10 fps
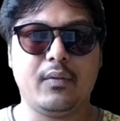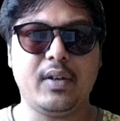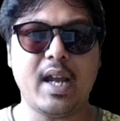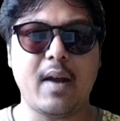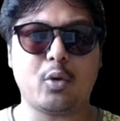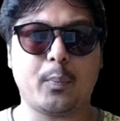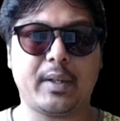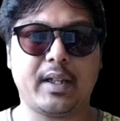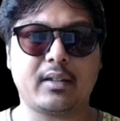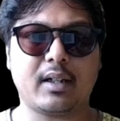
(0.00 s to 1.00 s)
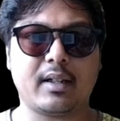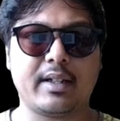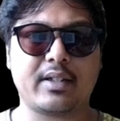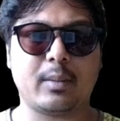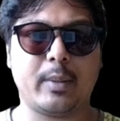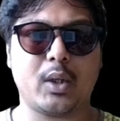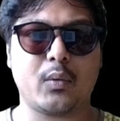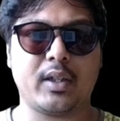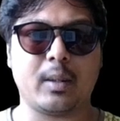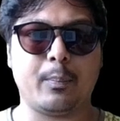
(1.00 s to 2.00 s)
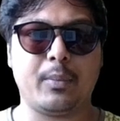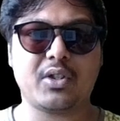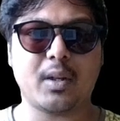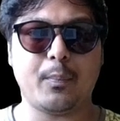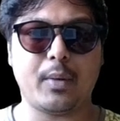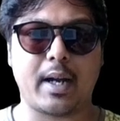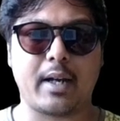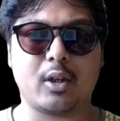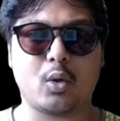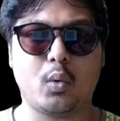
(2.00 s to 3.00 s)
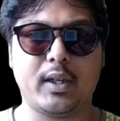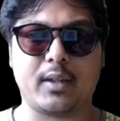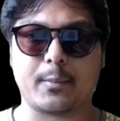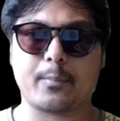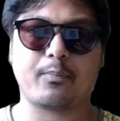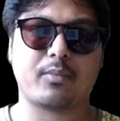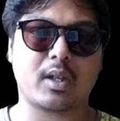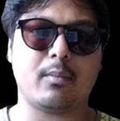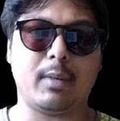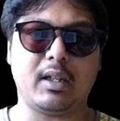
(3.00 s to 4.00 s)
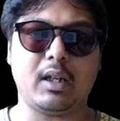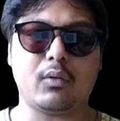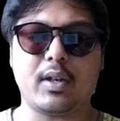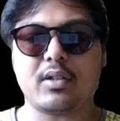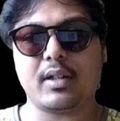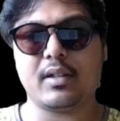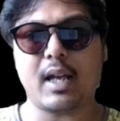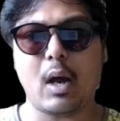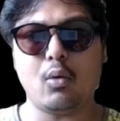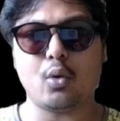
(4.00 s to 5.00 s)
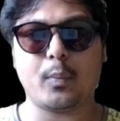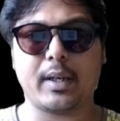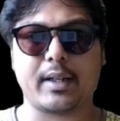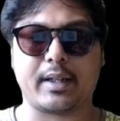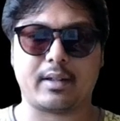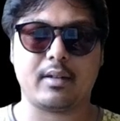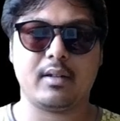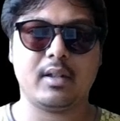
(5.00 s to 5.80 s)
We have to break the connection between the bishop and the queen, but the question is how to break it.